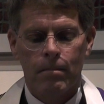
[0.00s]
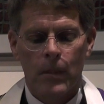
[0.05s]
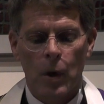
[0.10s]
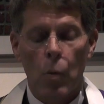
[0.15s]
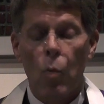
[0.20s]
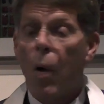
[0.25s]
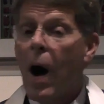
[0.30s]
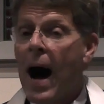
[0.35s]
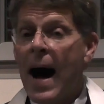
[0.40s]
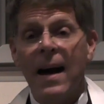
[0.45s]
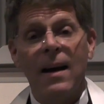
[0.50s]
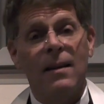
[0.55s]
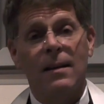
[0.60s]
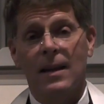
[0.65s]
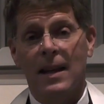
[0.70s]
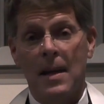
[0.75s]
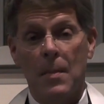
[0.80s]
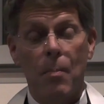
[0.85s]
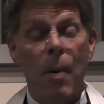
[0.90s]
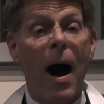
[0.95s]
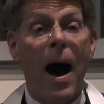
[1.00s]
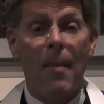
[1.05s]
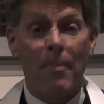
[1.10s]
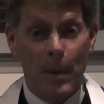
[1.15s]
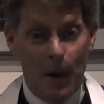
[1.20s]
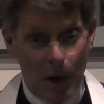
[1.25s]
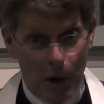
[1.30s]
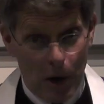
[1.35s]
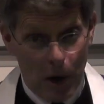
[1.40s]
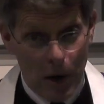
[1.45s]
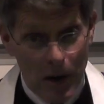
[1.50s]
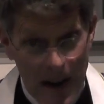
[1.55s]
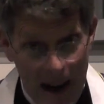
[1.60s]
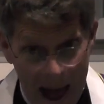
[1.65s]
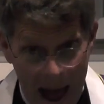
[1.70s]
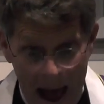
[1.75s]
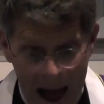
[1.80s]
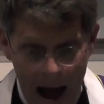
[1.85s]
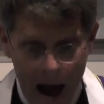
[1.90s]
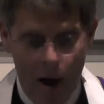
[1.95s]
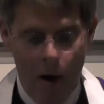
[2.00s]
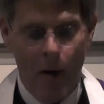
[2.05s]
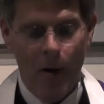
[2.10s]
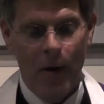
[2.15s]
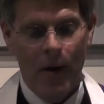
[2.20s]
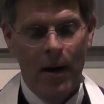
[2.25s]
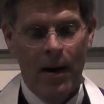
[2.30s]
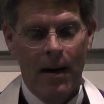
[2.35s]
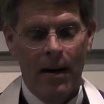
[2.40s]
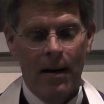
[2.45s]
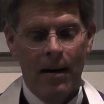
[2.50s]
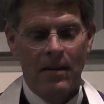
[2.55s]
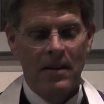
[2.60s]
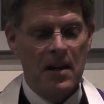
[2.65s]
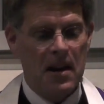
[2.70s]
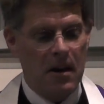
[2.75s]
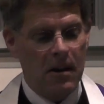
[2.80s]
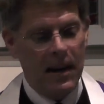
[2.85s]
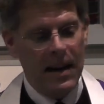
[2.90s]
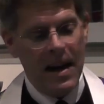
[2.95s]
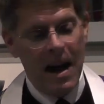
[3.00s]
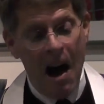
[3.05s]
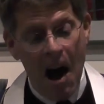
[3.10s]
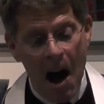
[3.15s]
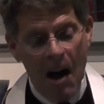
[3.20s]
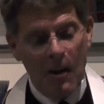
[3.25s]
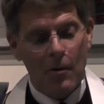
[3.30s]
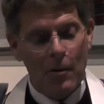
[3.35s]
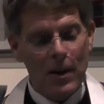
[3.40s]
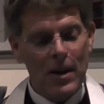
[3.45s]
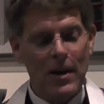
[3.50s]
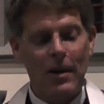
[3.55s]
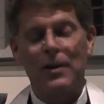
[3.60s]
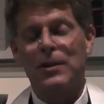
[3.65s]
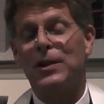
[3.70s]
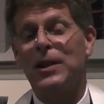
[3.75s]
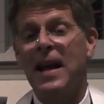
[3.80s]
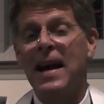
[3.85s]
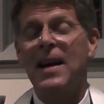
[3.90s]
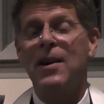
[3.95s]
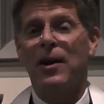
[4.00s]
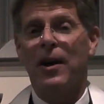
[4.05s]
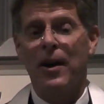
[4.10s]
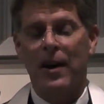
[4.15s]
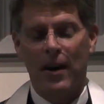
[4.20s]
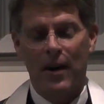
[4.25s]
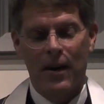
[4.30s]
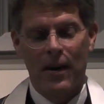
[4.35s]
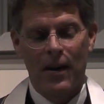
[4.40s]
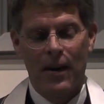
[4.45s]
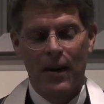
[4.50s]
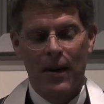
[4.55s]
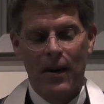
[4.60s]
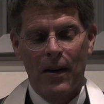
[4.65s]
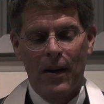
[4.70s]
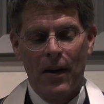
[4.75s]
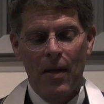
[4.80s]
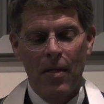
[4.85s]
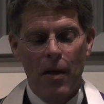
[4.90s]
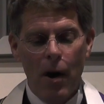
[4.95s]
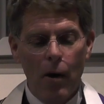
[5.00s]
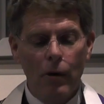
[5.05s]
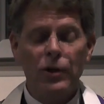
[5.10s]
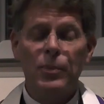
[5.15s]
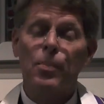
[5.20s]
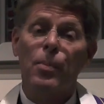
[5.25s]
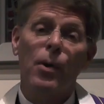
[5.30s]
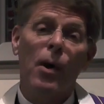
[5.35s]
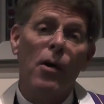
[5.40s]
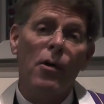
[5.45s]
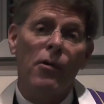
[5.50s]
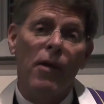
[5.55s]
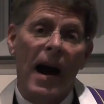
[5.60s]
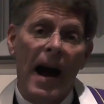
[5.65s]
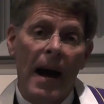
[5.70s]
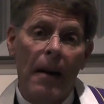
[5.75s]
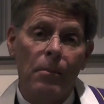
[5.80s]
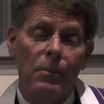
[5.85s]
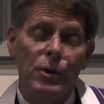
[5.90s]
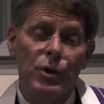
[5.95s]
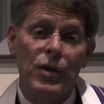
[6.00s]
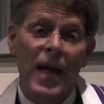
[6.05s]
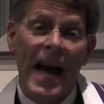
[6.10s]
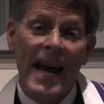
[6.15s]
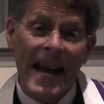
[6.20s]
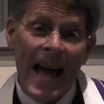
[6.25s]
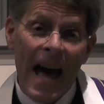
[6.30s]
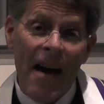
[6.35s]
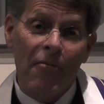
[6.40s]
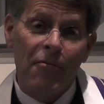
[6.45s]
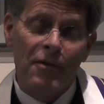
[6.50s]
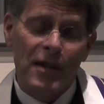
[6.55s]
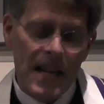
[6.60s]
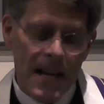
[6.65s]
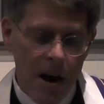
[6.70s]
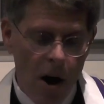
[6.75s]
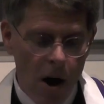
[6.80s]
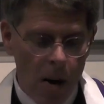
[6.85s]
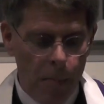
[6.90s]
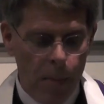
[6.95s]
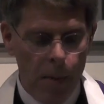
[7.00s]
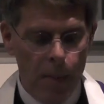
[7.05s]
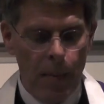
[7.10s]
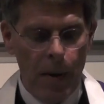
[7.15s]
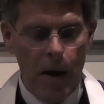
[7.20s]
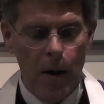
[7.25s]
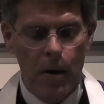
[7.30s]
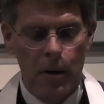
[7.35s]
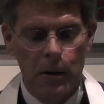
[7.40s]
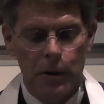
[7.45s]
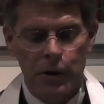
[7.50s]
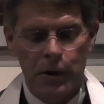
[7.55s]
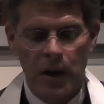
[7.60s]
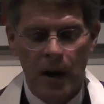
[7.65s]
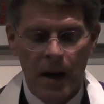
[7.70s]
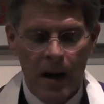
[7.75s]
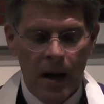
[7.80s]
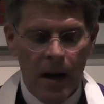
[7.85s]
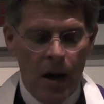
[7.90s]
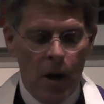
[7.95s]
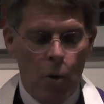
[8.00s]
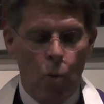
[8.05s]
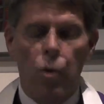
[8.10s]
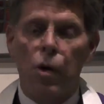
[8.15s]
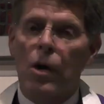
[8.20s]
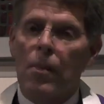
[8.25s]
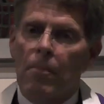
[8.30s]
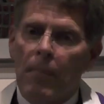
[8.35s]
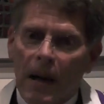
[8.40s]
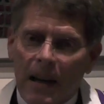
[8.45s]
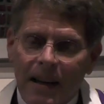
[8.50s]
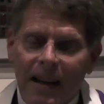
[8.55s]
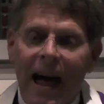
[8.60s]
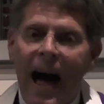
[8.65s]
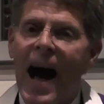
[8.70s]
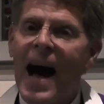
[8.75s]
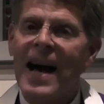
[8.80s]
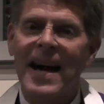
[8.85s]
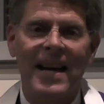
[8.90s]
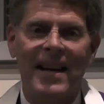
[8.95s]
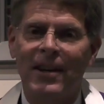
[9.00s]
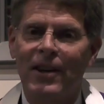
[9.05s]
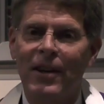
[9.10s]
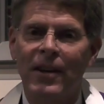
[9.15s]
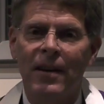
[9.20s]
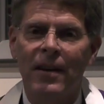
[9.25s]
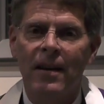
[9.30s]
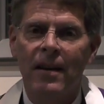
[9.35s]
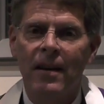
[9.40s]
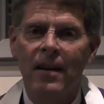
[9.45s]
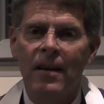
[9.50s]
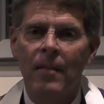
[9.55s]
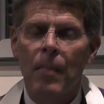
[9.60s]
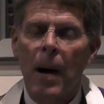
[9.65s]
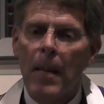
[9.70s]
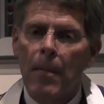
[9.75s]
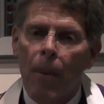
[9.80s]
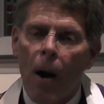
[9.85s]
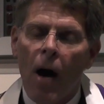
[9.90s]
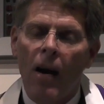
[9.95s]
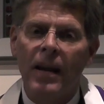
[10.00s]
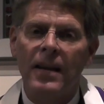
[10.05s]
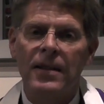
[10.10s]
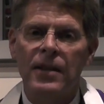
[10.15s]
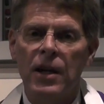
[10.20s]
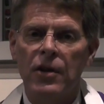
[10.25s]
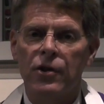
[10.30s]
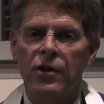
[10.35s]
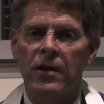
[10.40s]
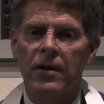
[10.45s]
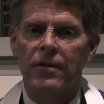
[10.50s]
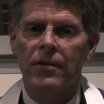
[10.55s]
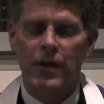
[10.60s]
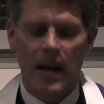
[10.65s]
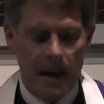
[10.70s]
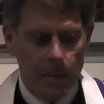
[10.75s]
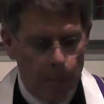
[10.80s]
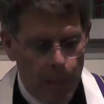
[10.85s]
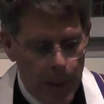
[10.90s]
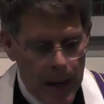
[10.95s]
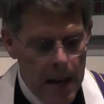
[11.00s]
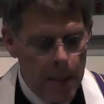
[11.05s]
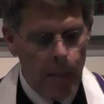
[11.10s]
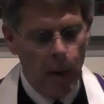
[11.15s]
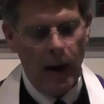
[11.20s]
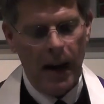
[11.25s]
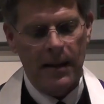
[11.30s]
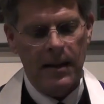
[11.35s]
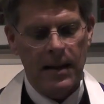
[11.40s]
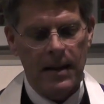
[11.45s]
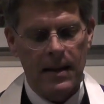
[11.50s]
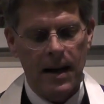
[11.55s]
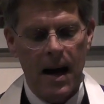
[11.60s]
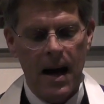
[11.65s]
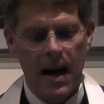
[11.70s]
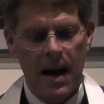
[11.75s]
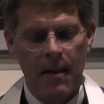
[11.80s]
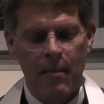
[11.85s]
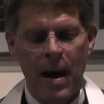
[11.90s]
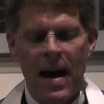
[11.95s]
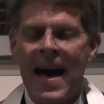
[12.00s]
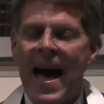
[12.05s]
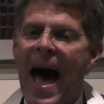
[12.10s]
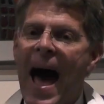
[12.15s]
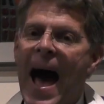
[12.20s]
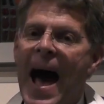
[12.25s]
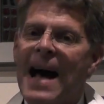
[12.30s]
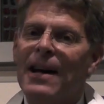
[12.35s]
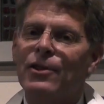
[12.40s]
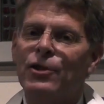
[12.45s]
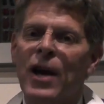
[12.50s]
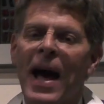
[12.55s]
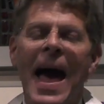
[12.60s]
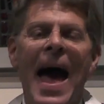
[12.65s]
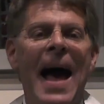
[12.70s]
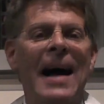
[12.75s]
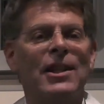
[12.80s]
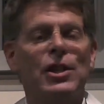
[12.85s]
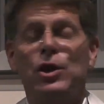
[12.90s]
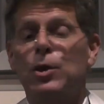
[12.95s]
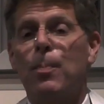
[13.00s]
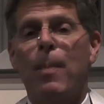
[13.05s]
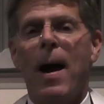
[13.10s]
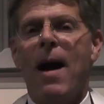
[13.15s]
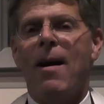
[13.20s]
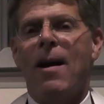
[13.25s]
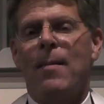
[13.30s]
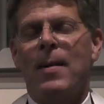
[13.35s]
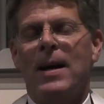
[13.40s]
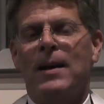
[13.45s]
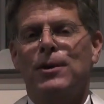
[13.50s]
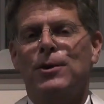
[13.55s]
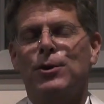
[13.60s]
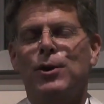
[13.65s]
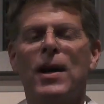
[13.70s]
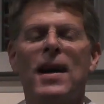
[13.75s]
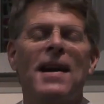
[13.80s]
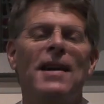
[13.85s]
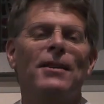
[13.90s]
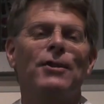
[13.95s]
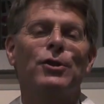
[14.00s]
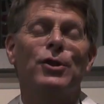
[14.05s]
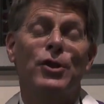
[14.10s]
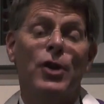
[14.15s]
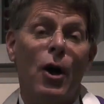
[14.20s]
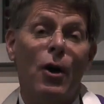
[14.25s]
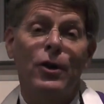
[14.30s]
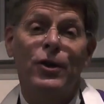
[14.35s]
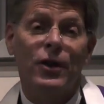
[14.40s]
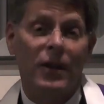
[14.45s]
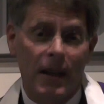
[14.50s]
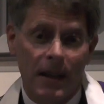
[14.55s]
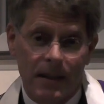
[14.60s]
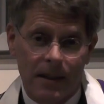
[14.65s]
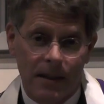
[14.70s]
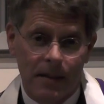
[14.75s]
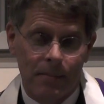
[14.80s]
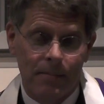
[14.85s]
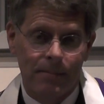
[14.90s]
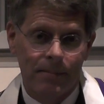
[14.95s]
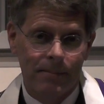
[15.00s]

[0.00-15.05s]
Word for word: Wildly popular now, nearly 100 years later, those programs that FDR proposed were maligned by politicians and people at the time as experiments in socialism.